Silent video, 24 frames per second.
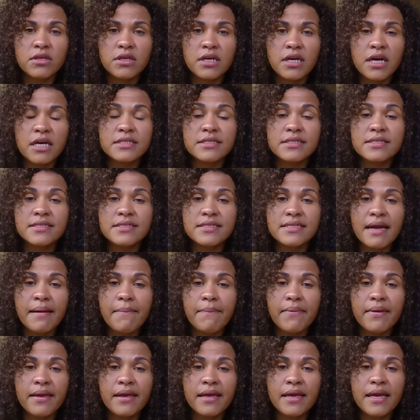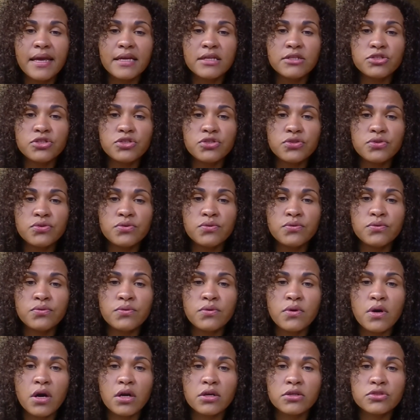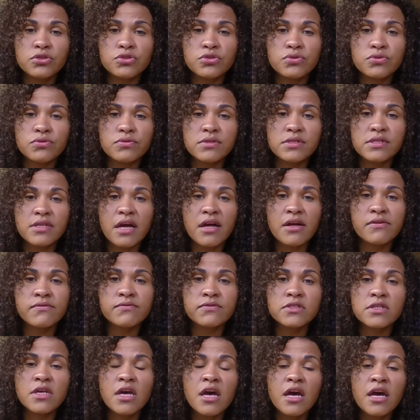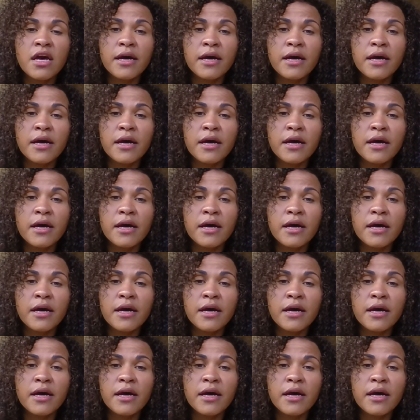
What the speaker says: us stepping into our true selves.